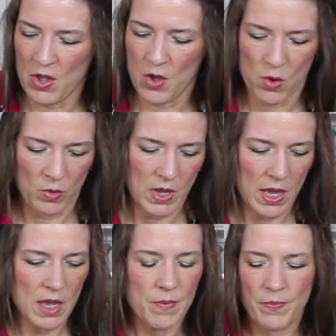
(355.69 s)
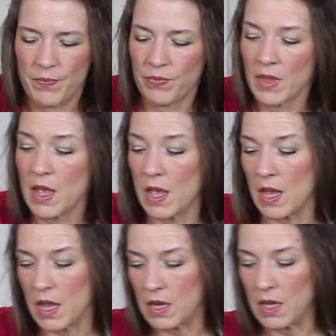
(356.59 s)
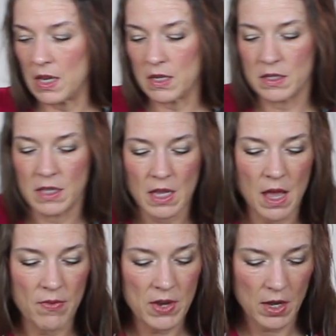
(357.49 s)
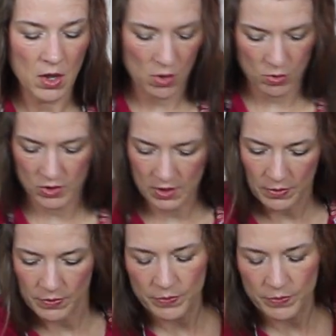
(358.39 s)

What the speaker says: Okay, and into the oven it goes.